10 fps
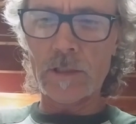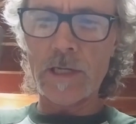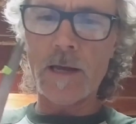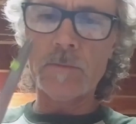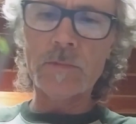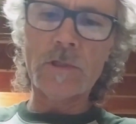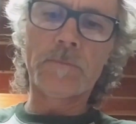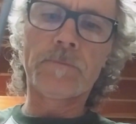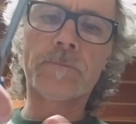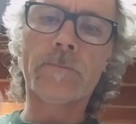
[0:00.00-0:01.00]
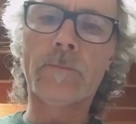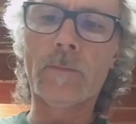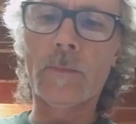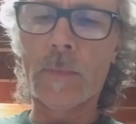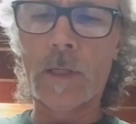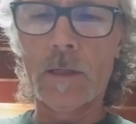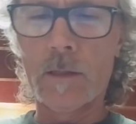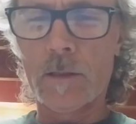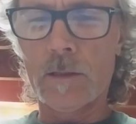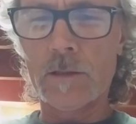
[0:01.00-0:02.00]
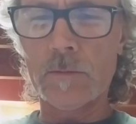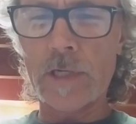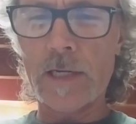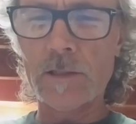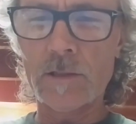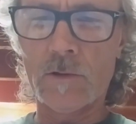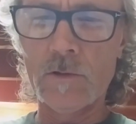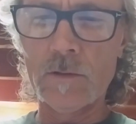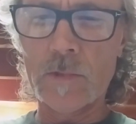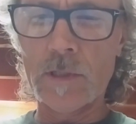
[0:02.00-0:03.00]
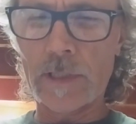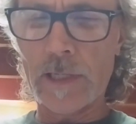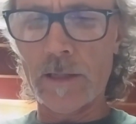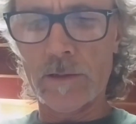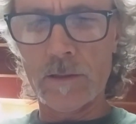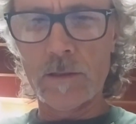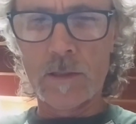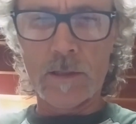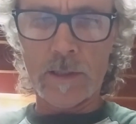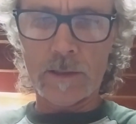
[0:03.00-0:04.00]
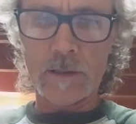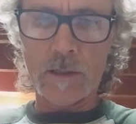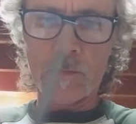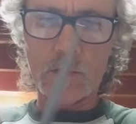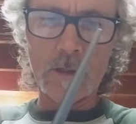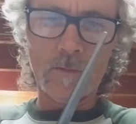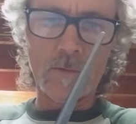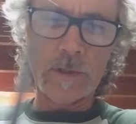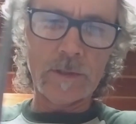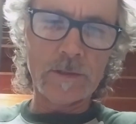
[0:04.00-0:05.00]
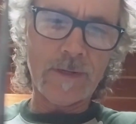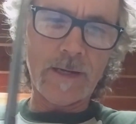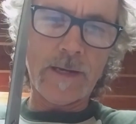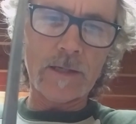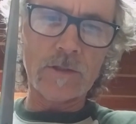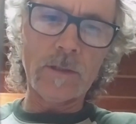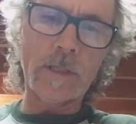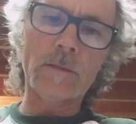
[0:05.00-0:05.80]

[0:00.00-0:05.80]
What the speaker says: tabs. Some guys just hold them all together and cut them all at once. I actually like